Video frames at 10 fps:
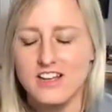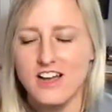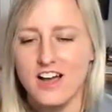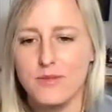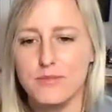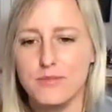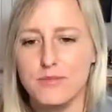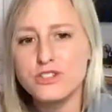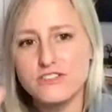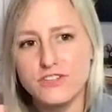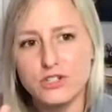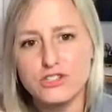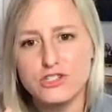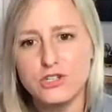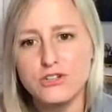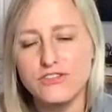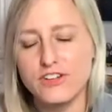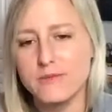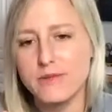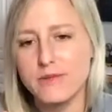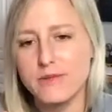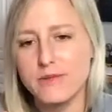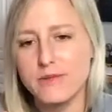But those are the first 2 fundamental